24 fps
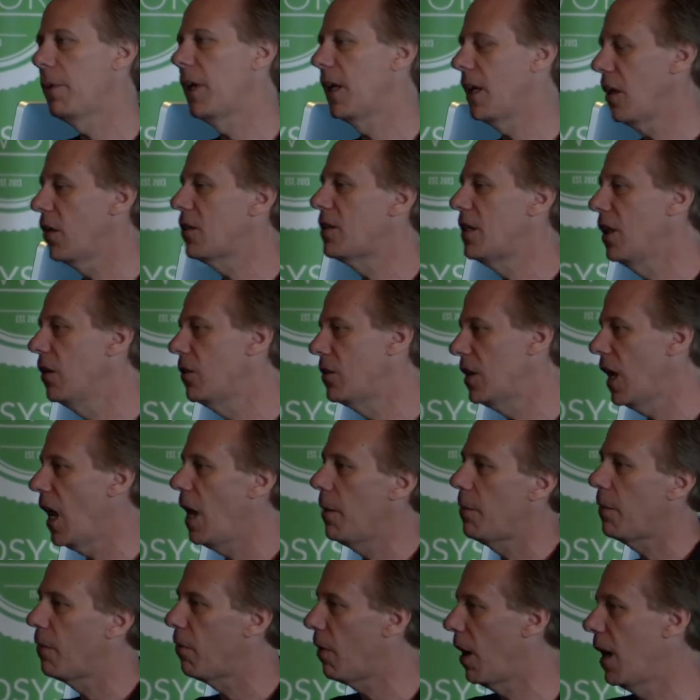like LTO
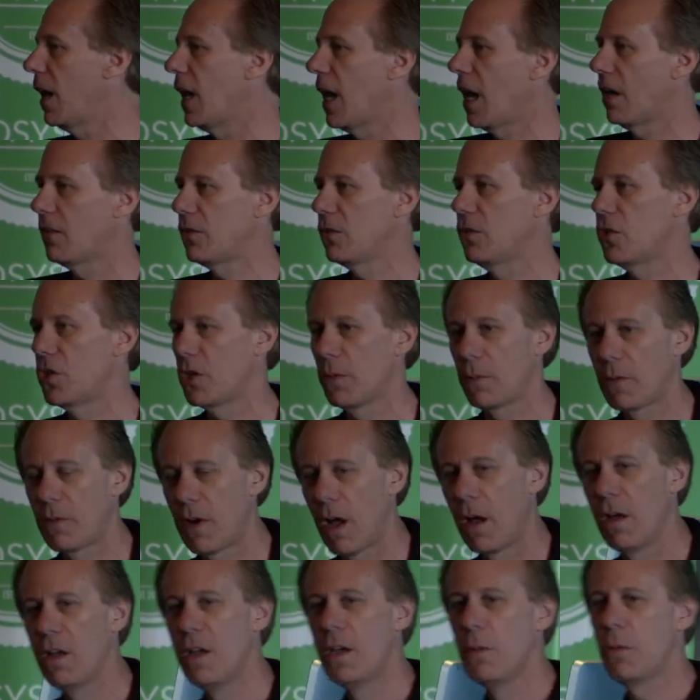tape, and writing out to and shipping
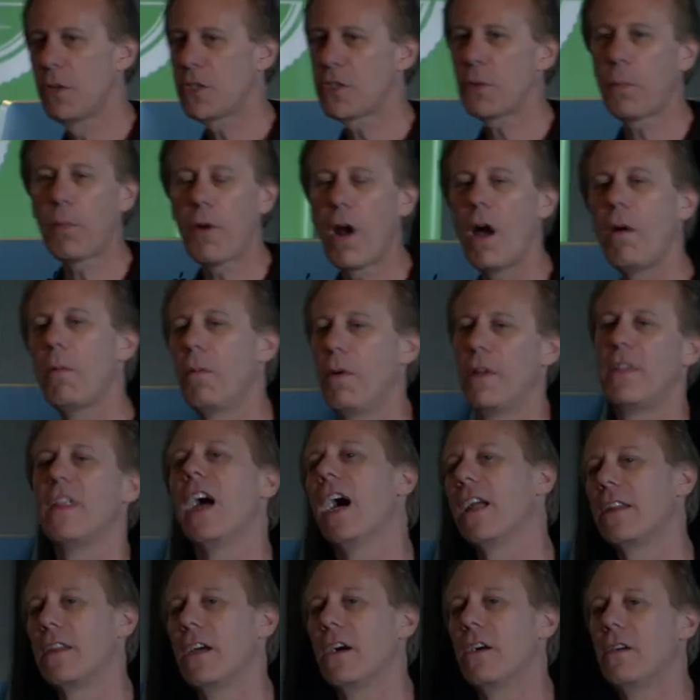around. What's the problem with
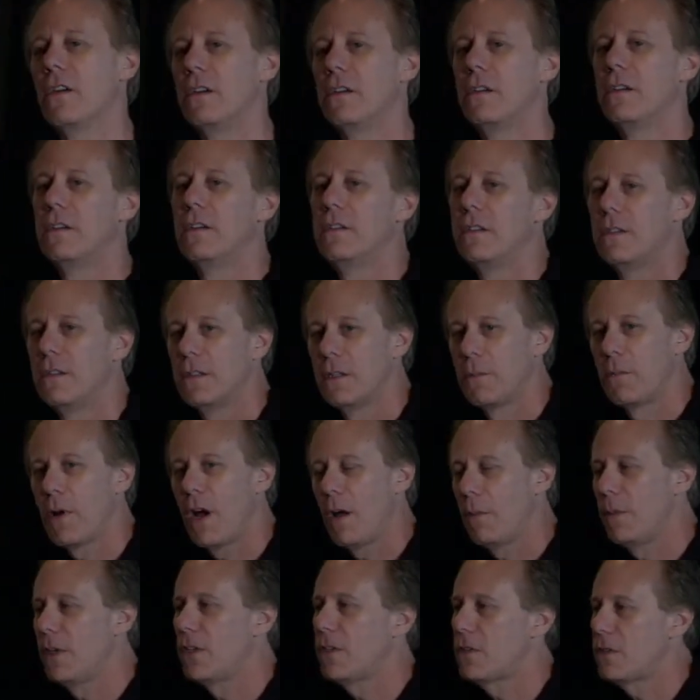that, though?
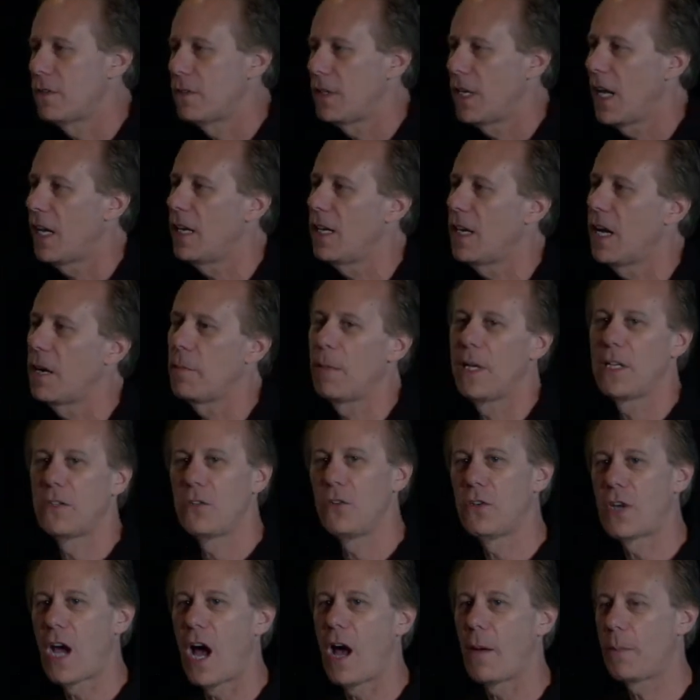Problem is, again, you got to make
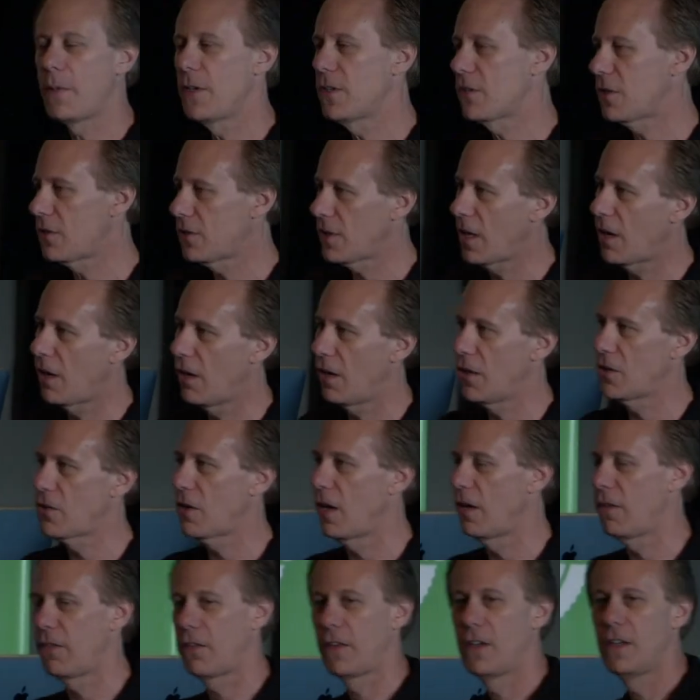2 copies because that hard
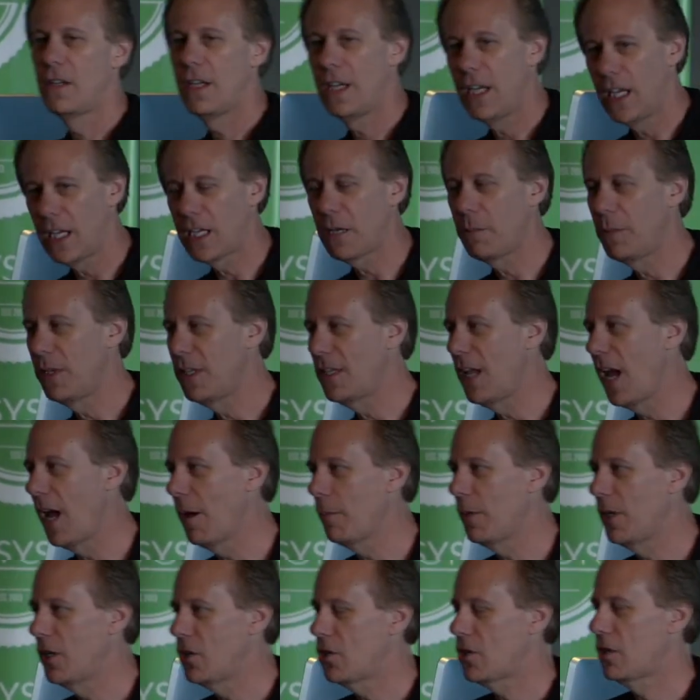drive, it can be
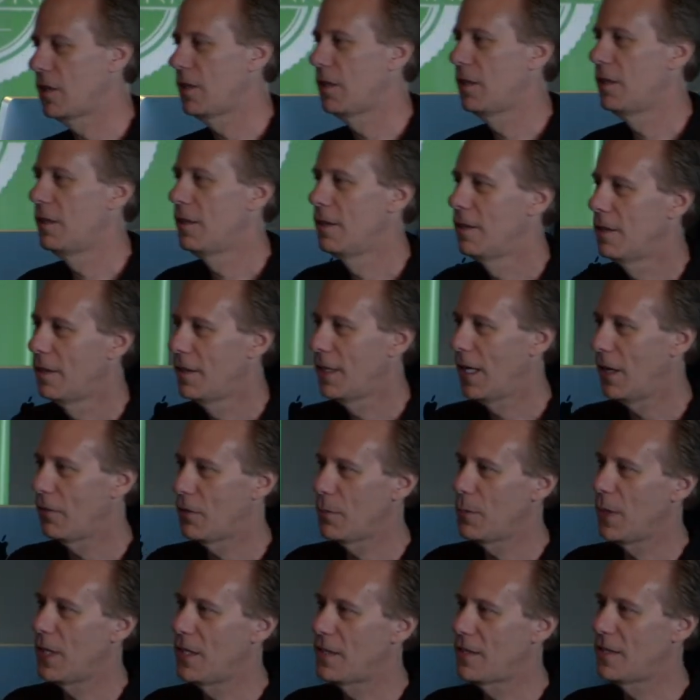damaged.
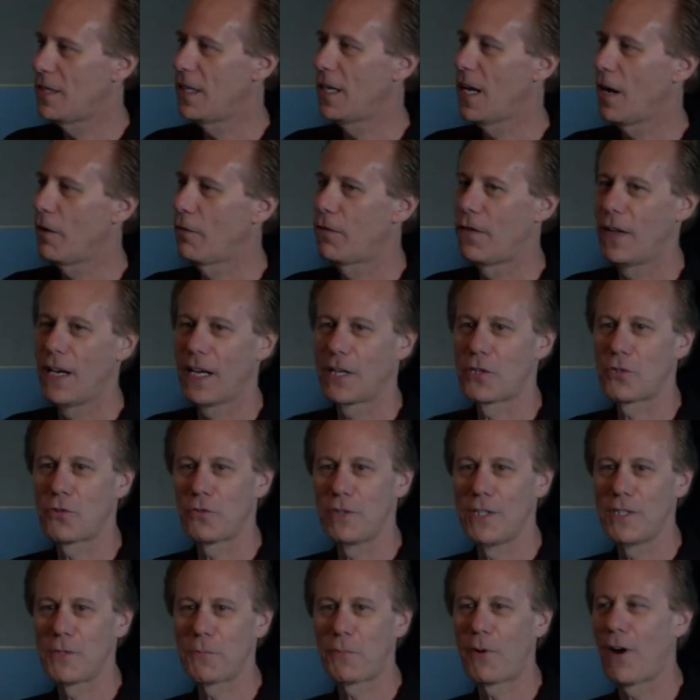Everybody see how FedEx
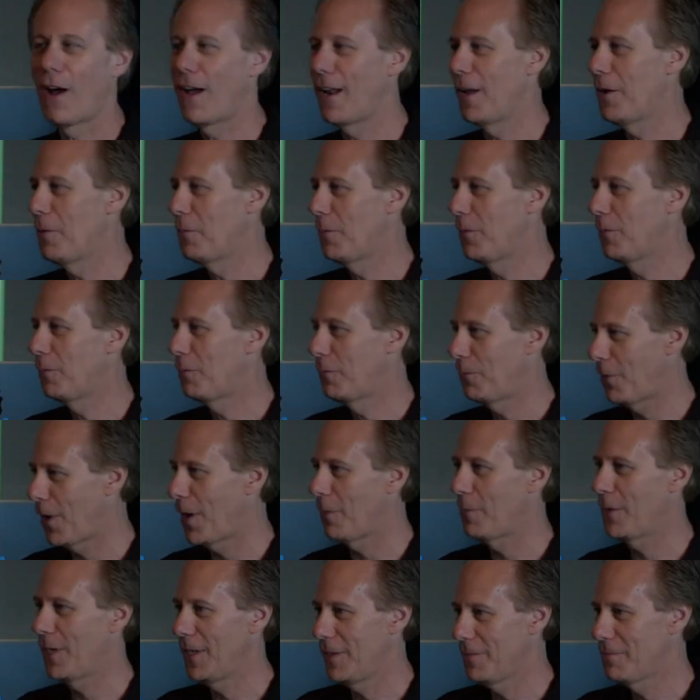treats
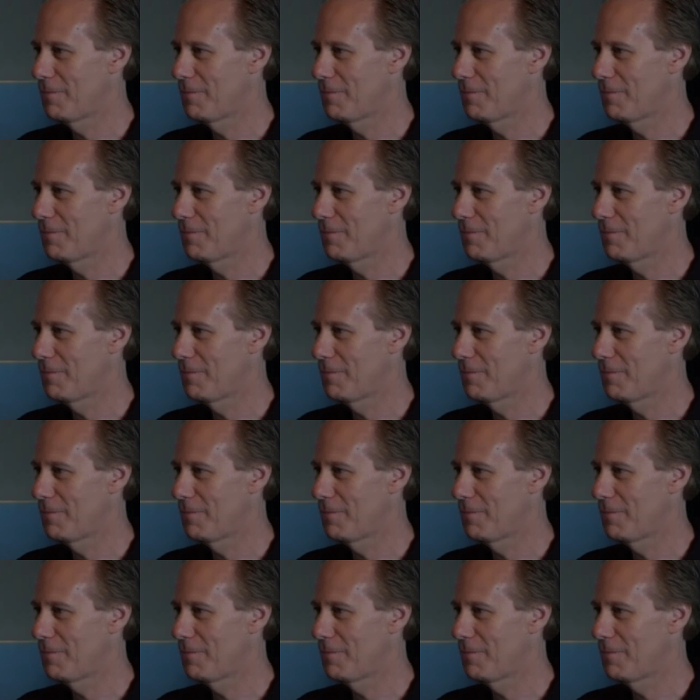property?